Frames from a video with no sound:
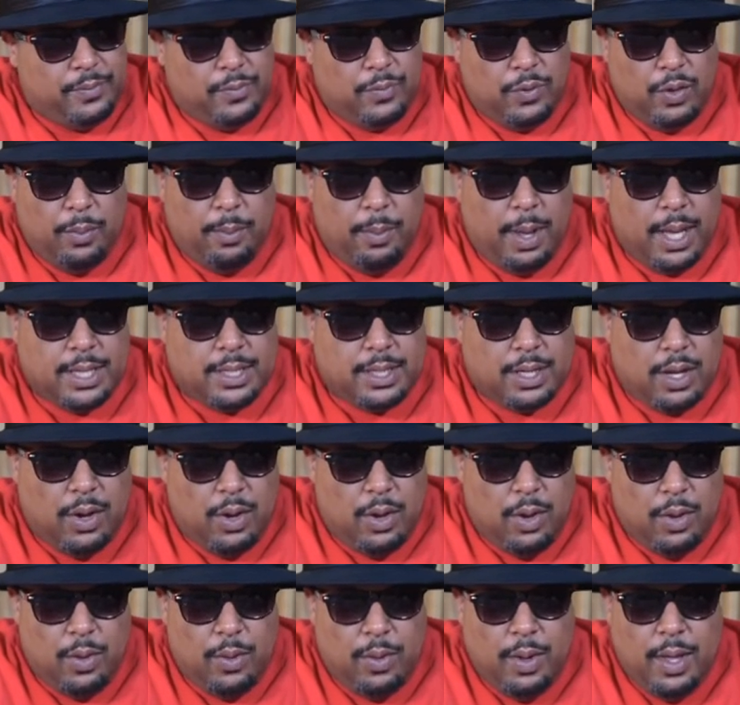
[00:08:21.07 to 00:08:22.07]
New
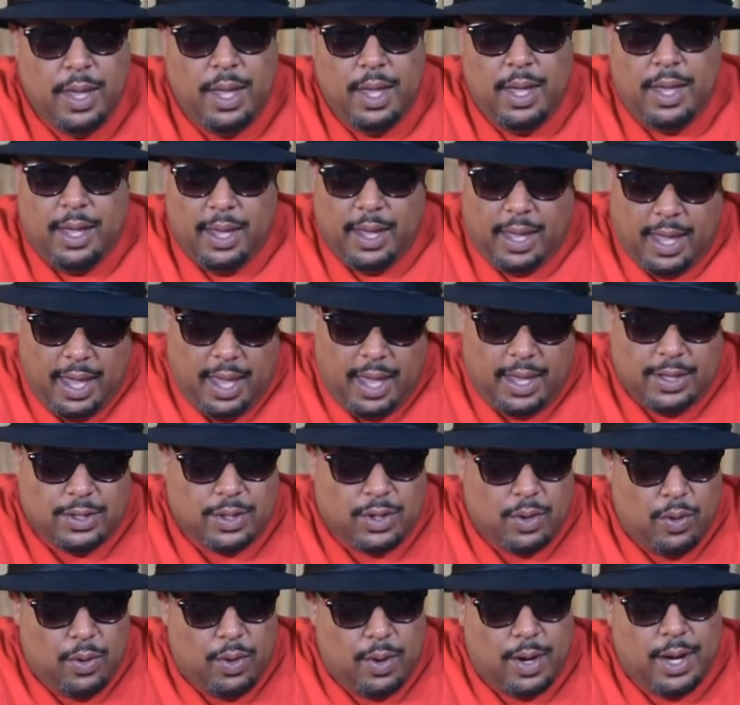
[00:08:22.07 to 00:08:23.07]
Mexico can't
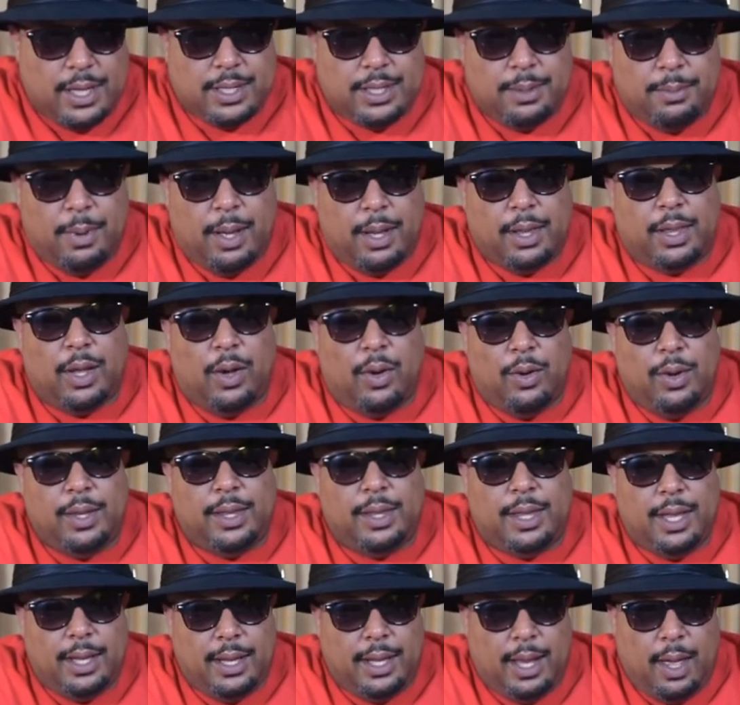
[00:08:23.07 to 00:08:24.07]
score. That's about the only
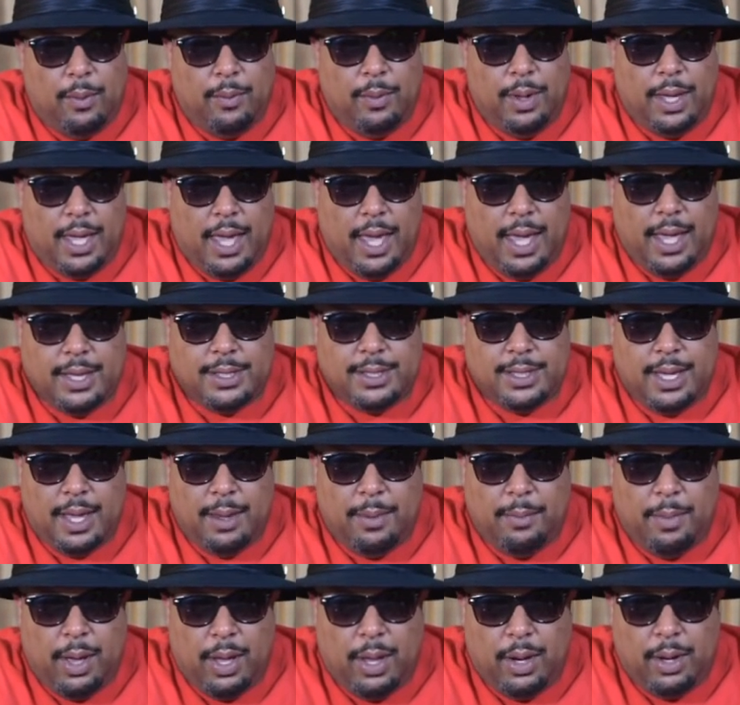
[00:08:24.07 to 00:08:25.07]
thing that we can say
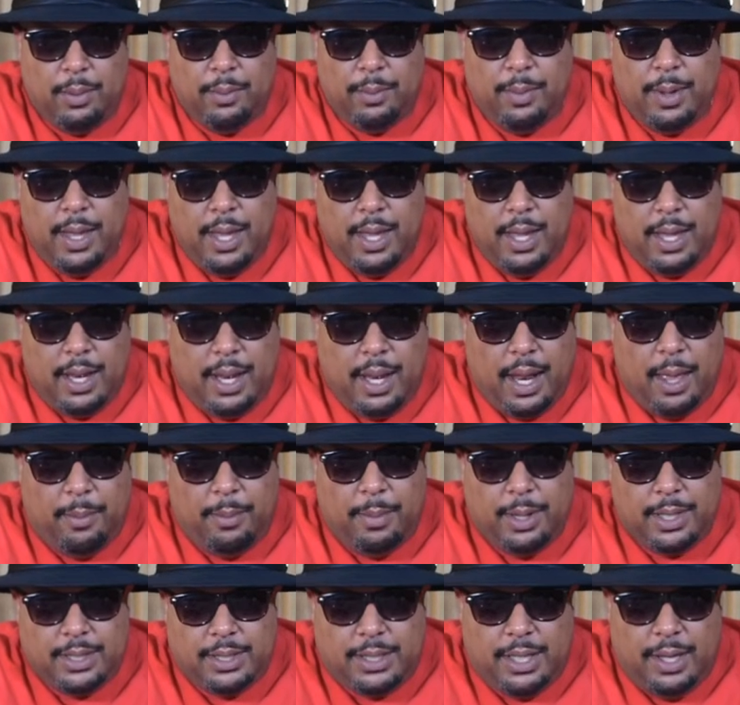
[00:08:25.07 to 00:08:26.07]
about them. Not
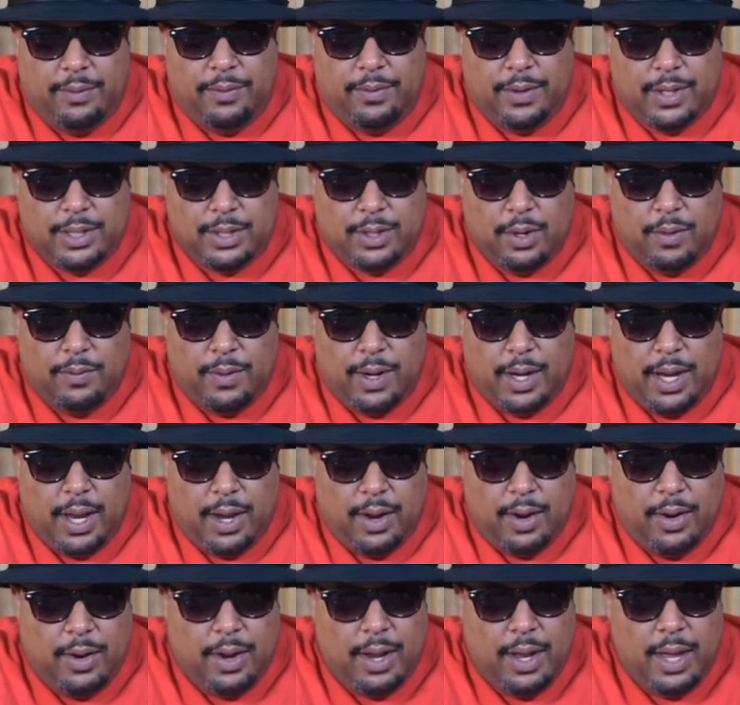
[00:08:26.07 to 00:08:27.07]
much defense over
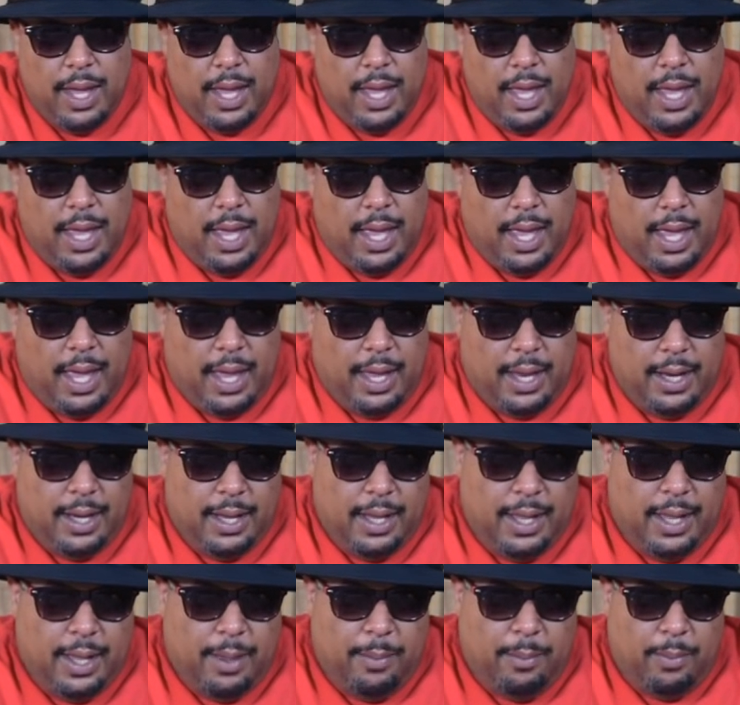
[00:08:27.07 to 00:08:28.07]
there. And
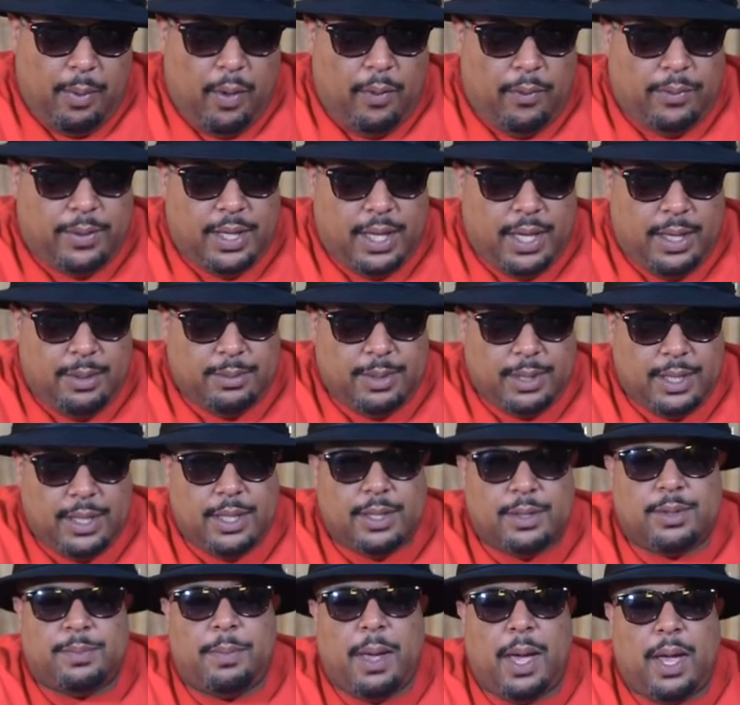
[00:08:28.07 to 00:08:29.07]
both teams in
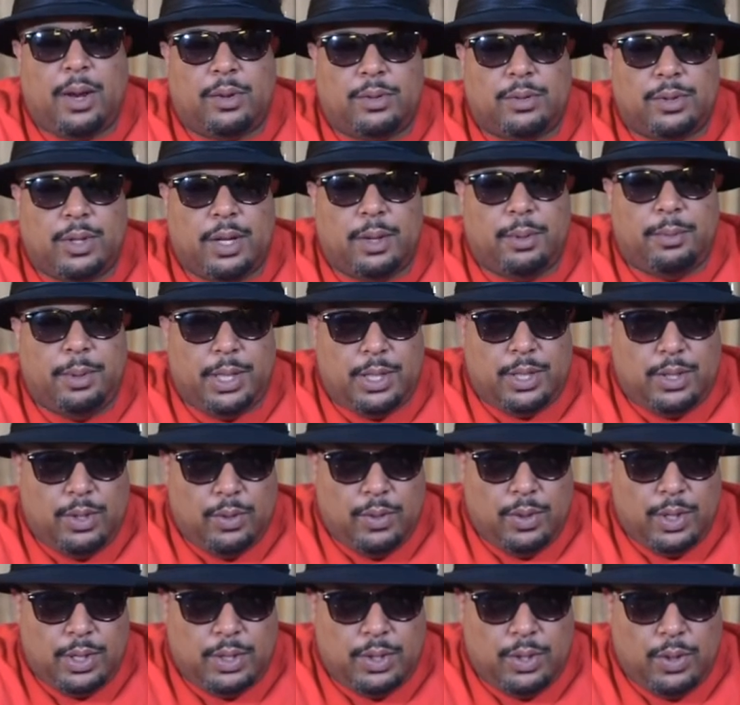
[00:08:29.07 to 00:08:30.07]
this battle is going to be
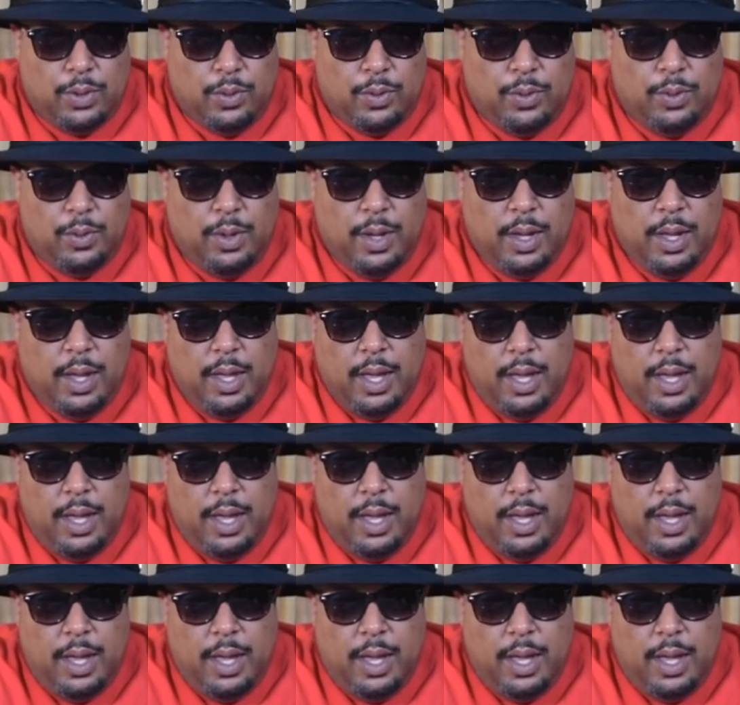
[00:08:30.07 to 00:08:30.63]
2-2.